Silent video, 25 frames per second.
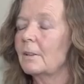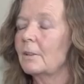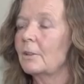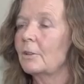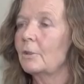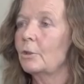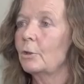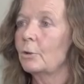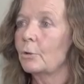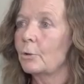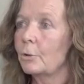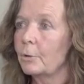
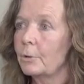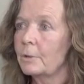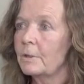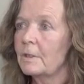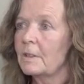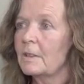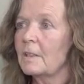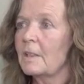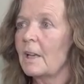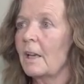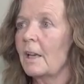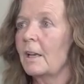You could
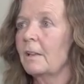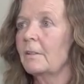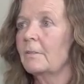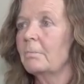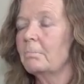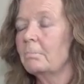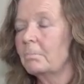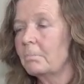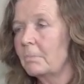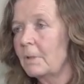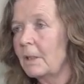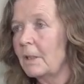say,
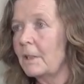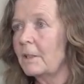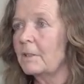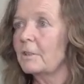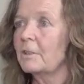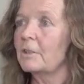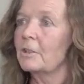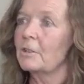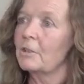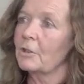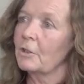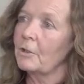
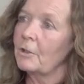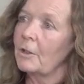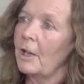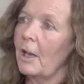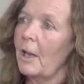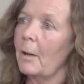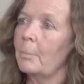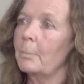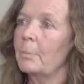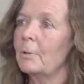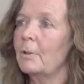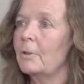yes, it's going to
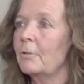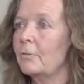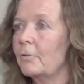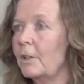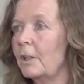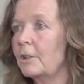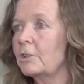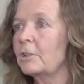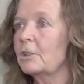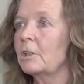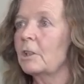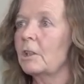happen
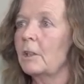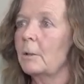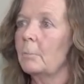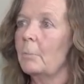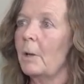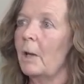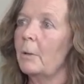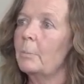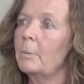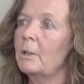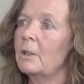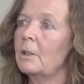eventually,
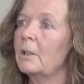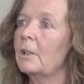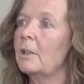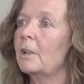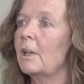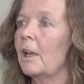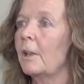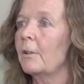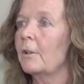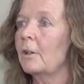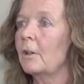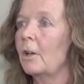maybe in
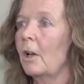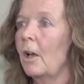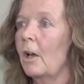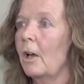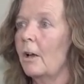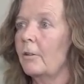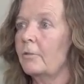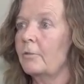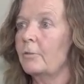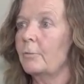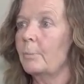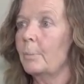another
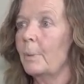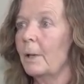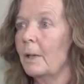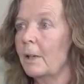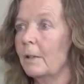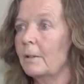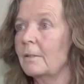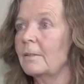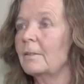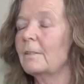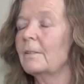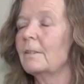life.
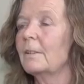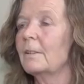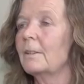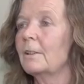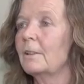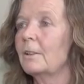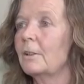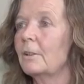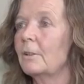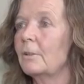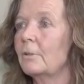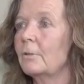
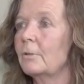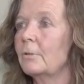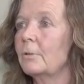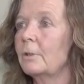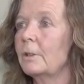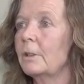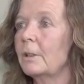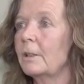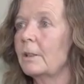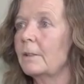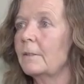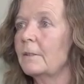
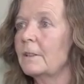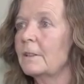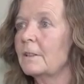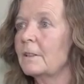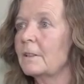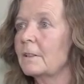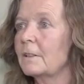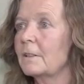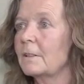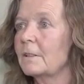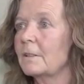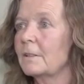Really,
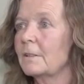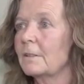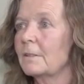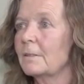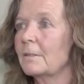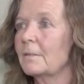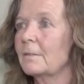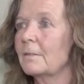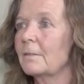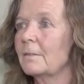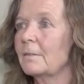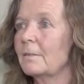this is
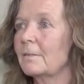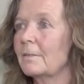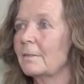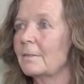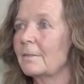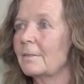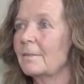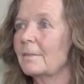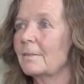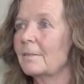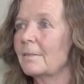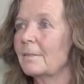
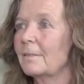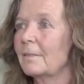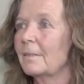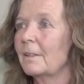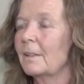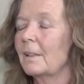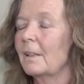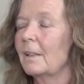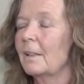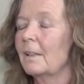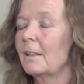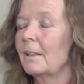
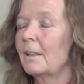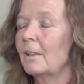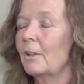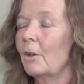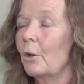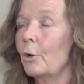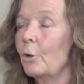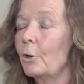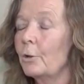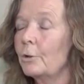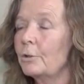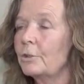
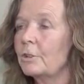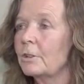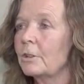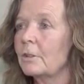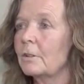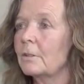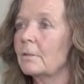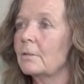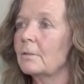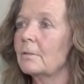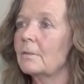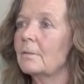
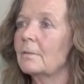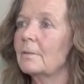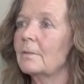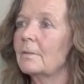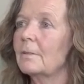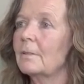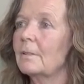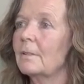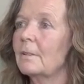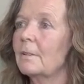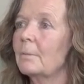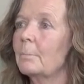urgent.
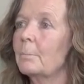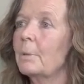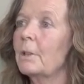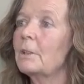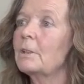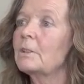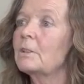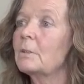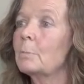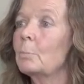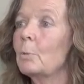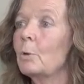But
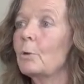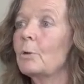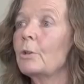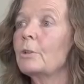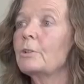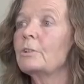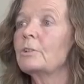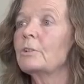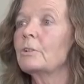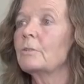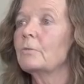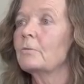it's more
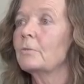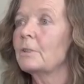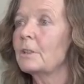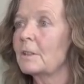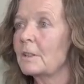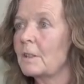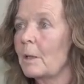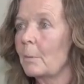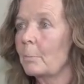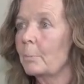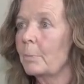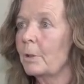urgent for
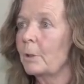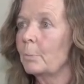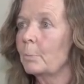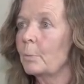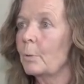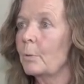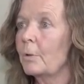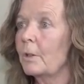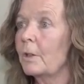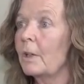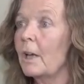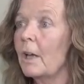some
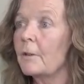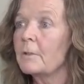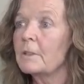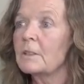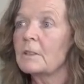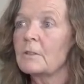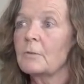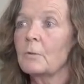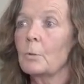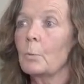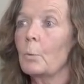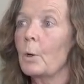people than
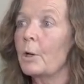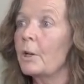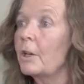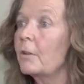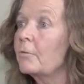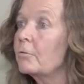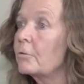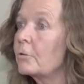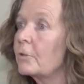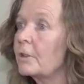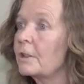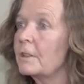others for
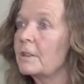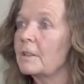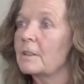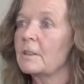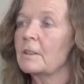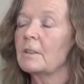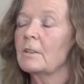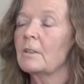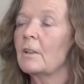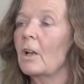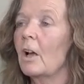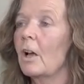whatever
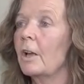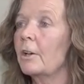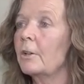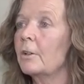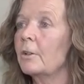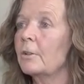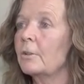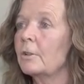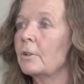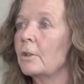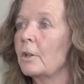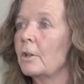reason, I
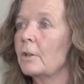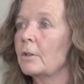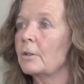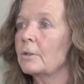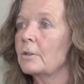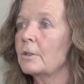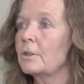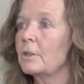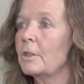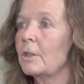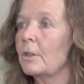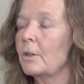don't know.
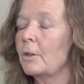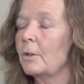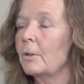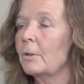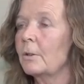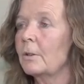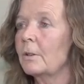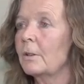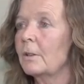So